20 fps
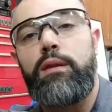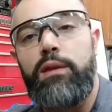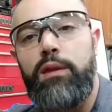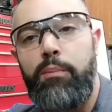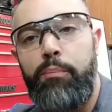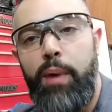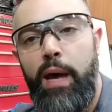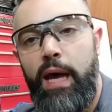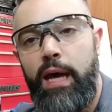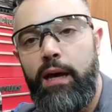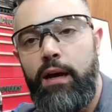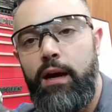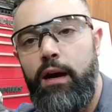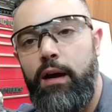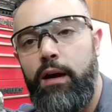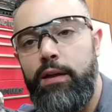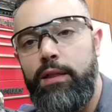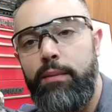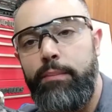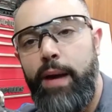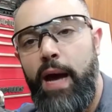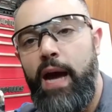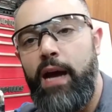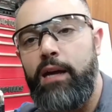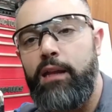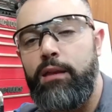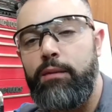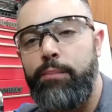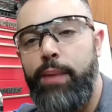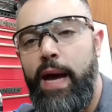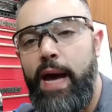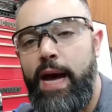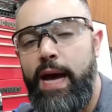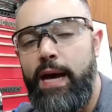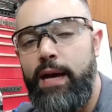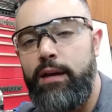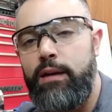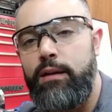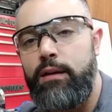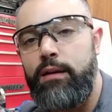The peg on the back of the
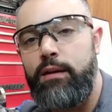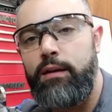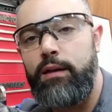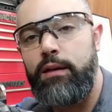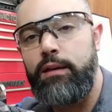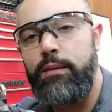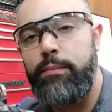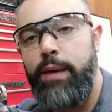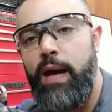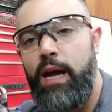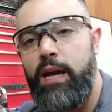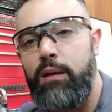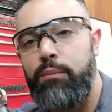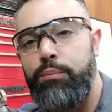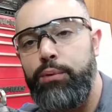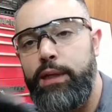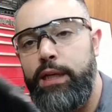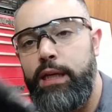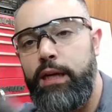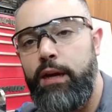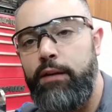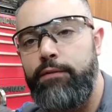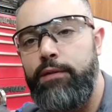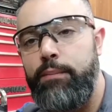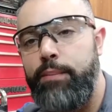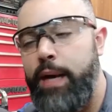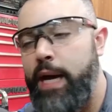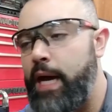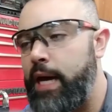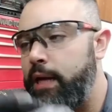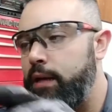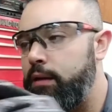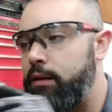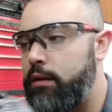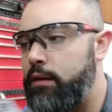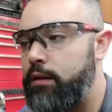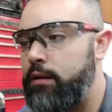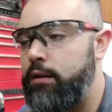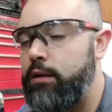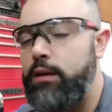pad, on the backing plate of the pad,
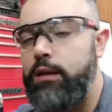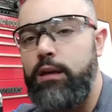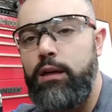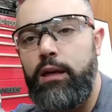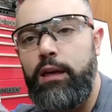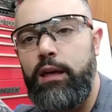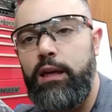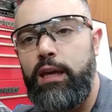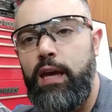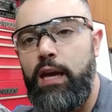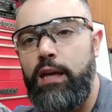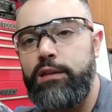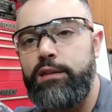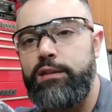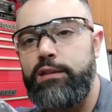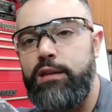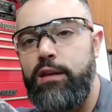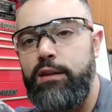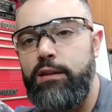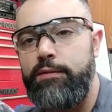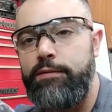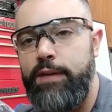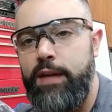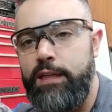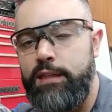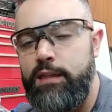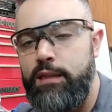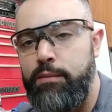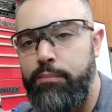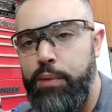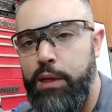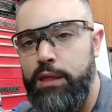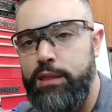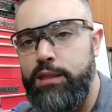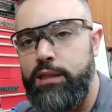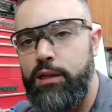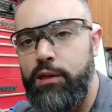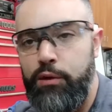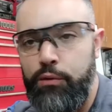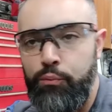engages on the face of the
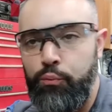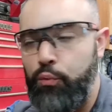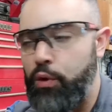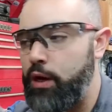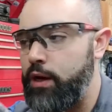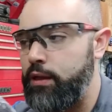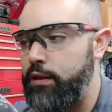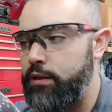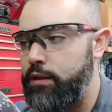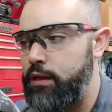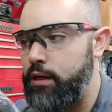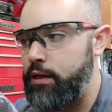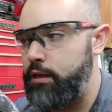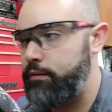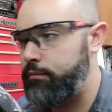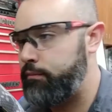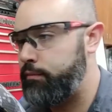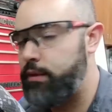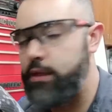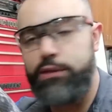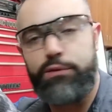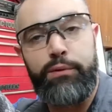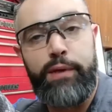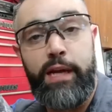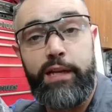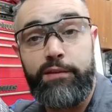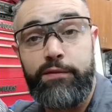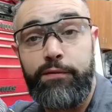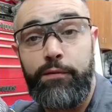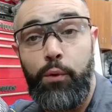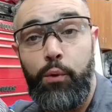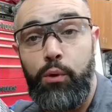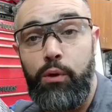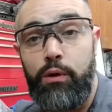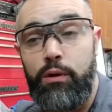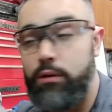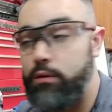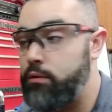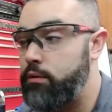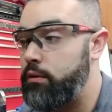piston, and this one has
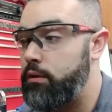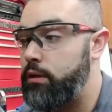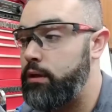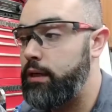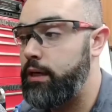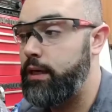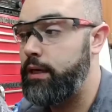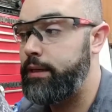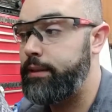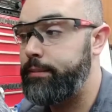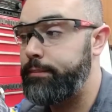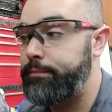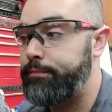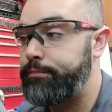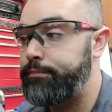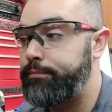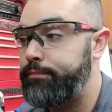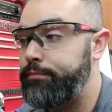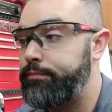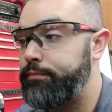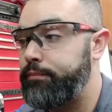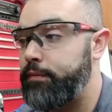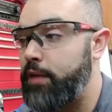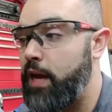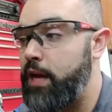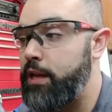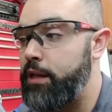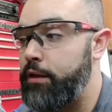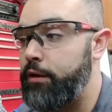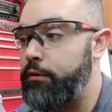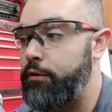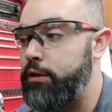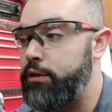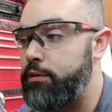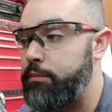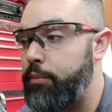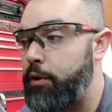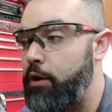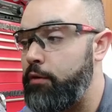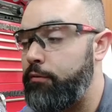4, 90 degrees
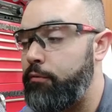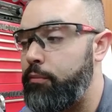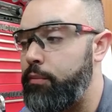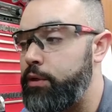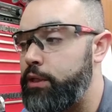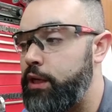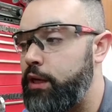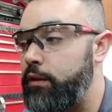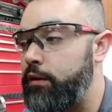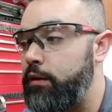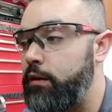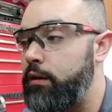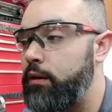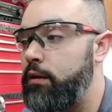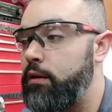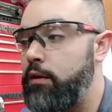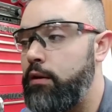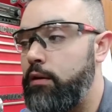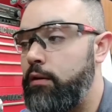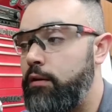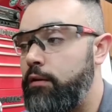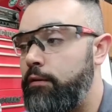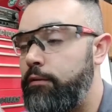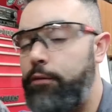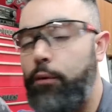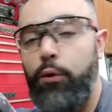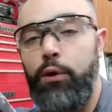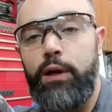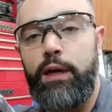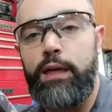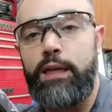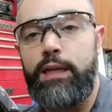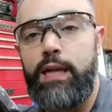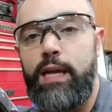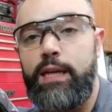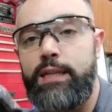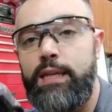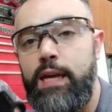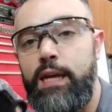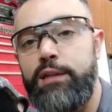apart from each other, 4
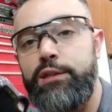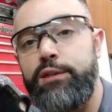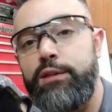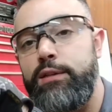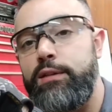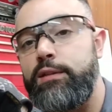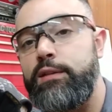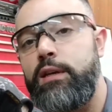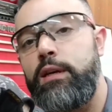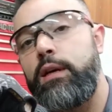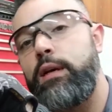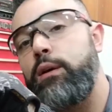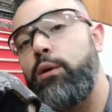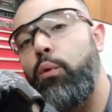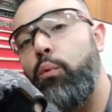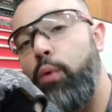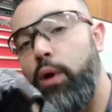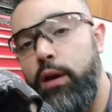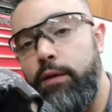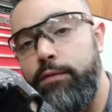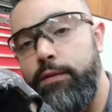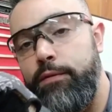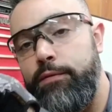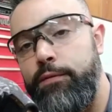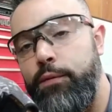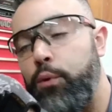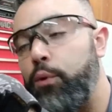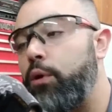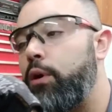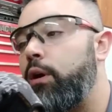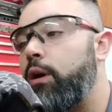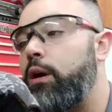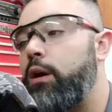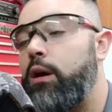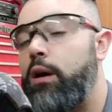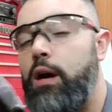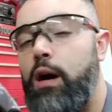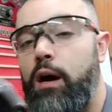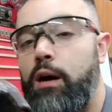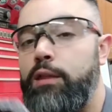indentations, one of the 4
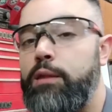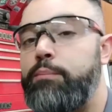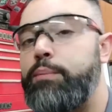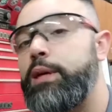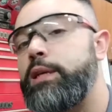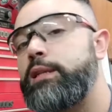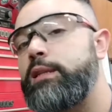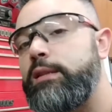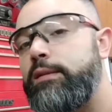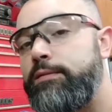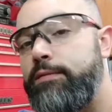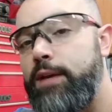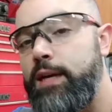on the piston